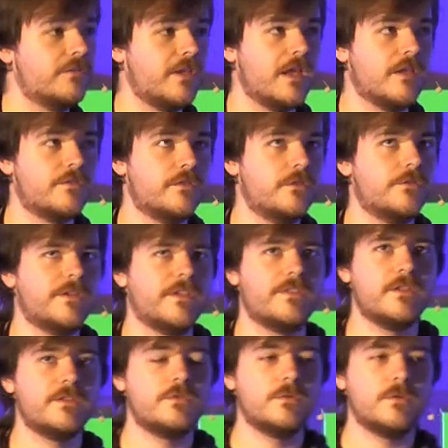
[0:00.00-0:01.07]
as of I
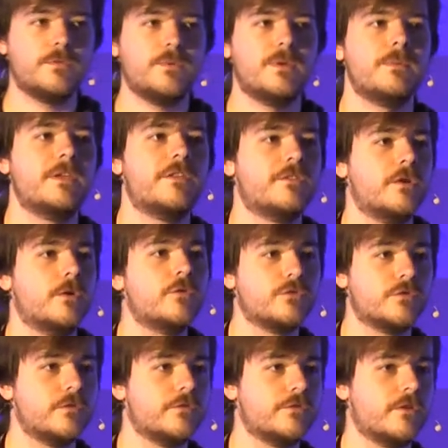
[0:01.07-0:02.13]
think two or three weeks ago,
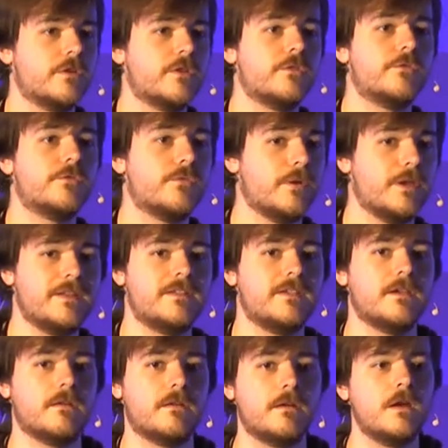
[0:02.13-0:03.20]
introduced our new free
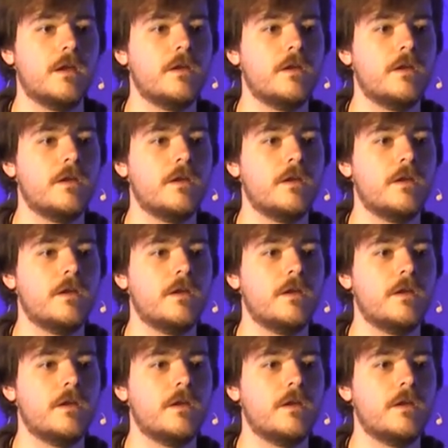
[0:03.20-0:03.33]
tier.